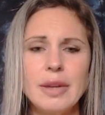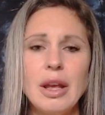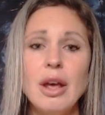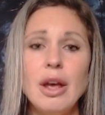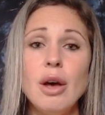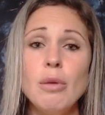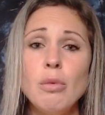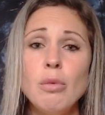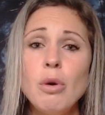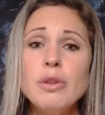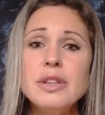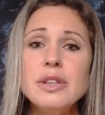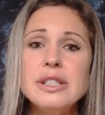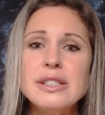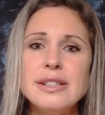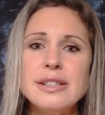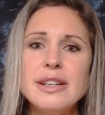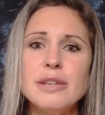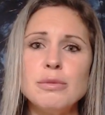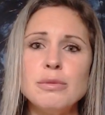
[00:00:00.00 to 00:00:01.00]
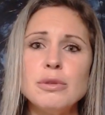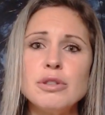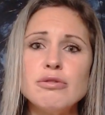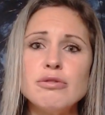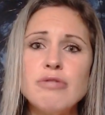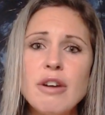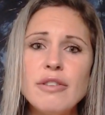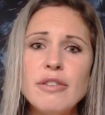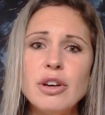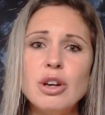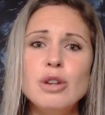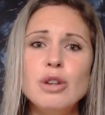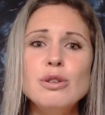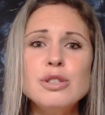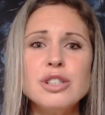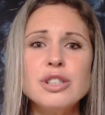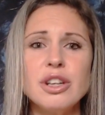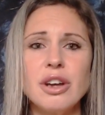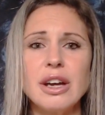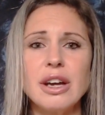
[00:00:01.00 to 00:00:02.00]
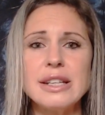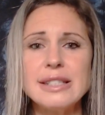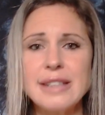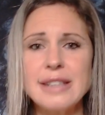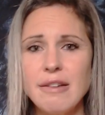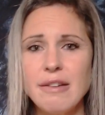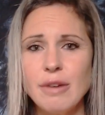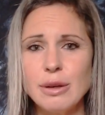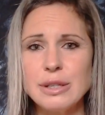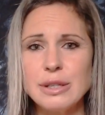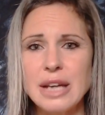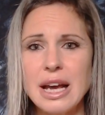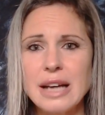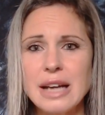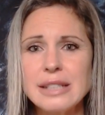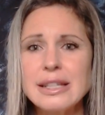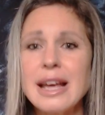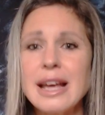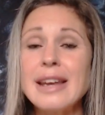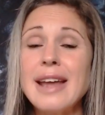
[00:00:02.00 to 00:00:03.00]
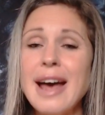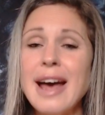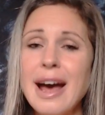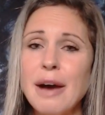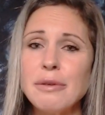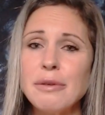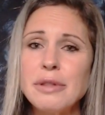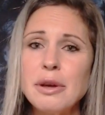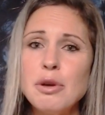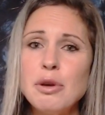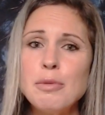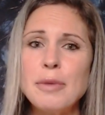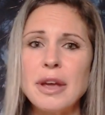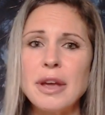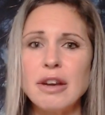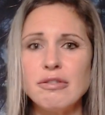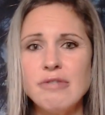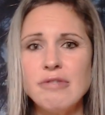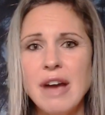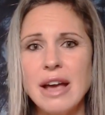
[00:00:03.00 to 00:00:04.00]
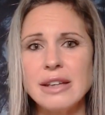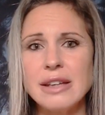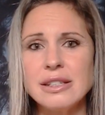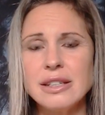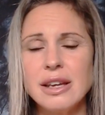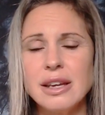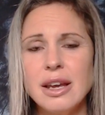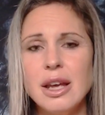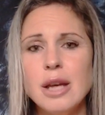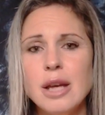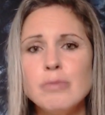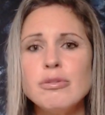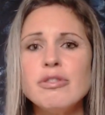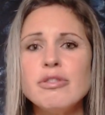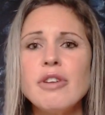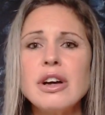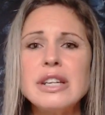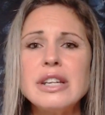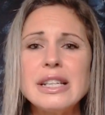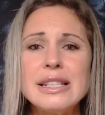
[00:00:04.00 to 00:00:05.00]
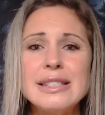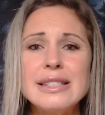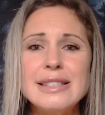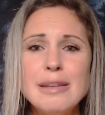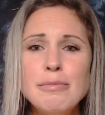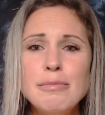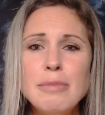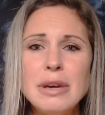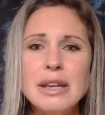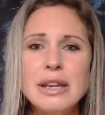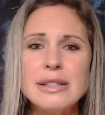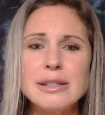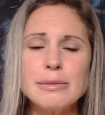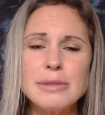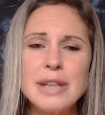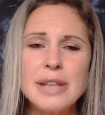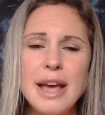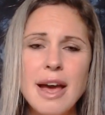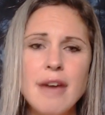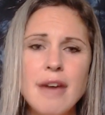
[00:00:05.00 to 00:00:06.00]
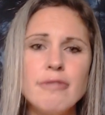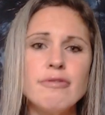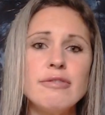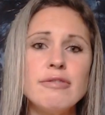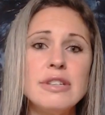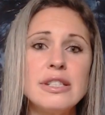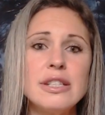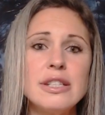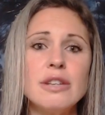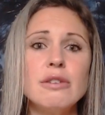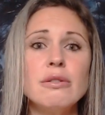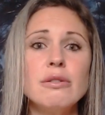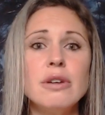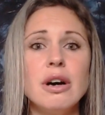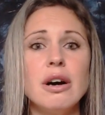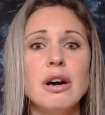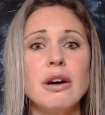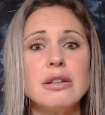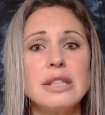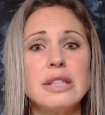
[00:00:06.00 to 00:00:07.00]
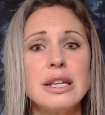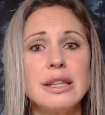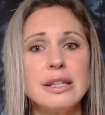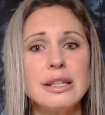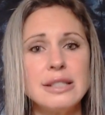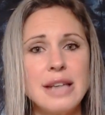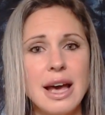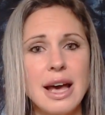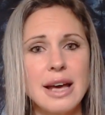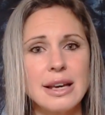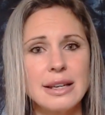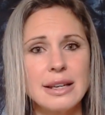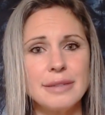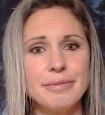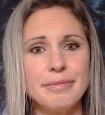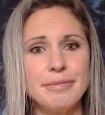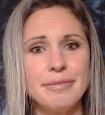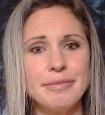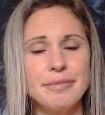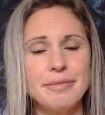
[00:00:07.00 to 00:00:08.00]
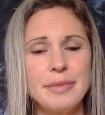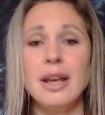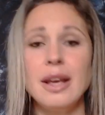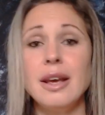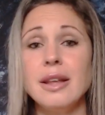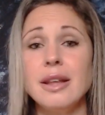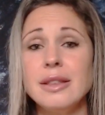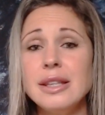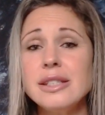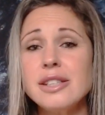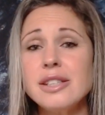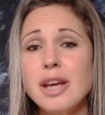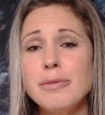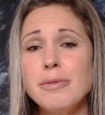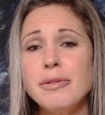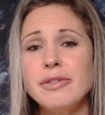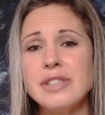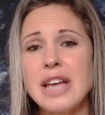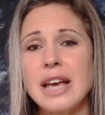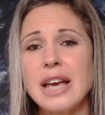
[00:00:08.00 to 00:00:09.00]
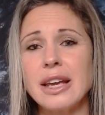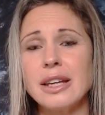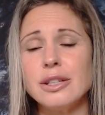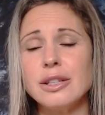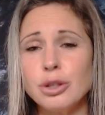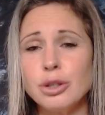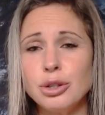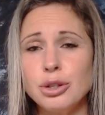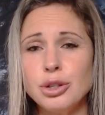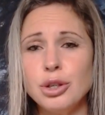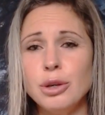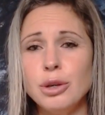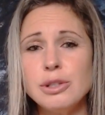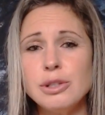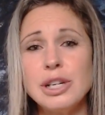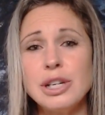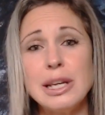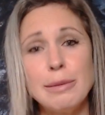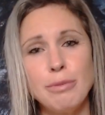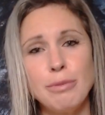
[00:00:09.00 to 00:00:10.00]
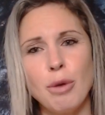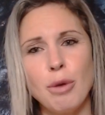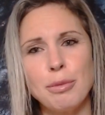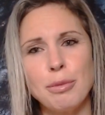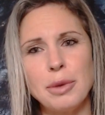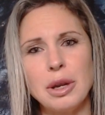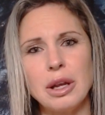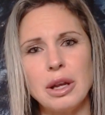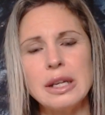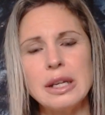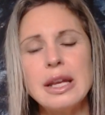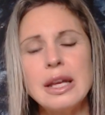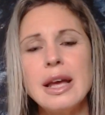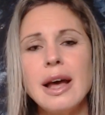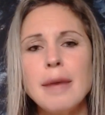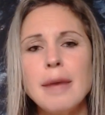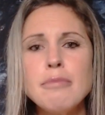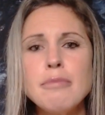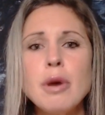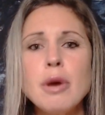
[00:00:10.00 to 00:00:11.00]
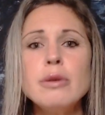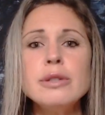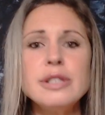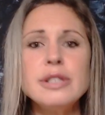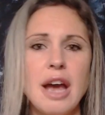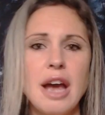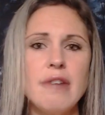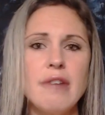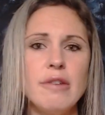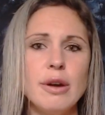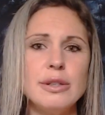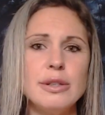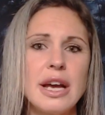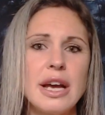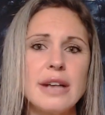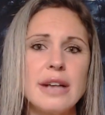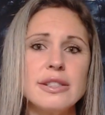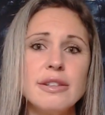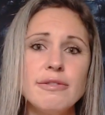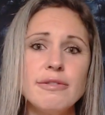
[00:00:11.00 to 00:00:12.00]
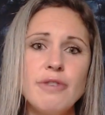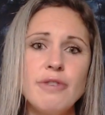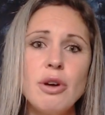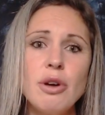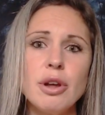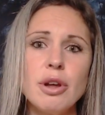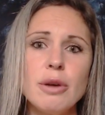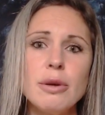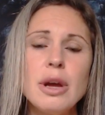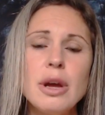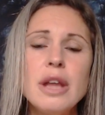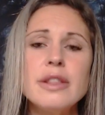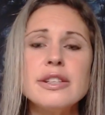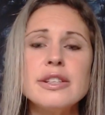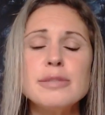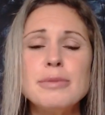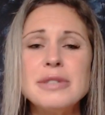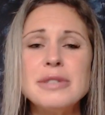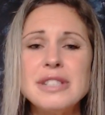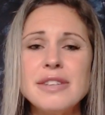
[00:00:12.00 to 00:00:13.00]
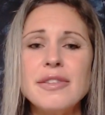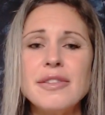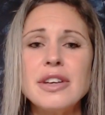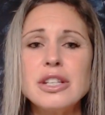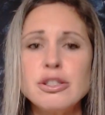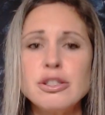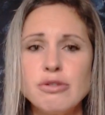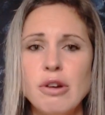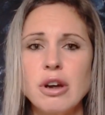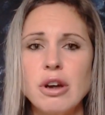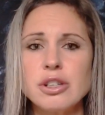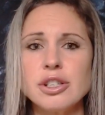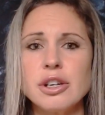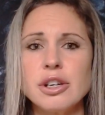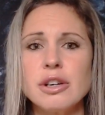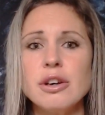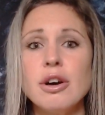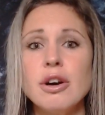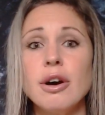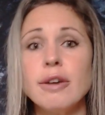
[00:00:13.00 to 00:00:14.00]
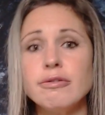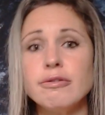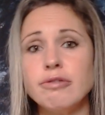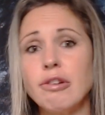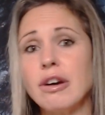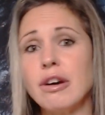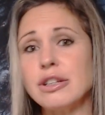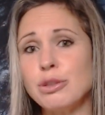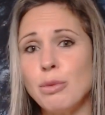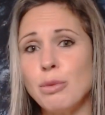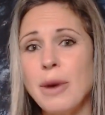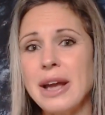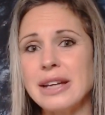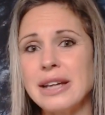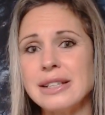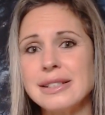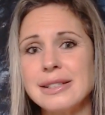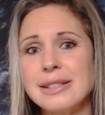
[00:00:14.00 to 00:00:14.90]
What this did was revolutionise tarot decks and how they were being read, providing symbolism to every single card in the deck. This type of deck is hugely popular, and most tarot decks follow the specific structure of Rider-Waite.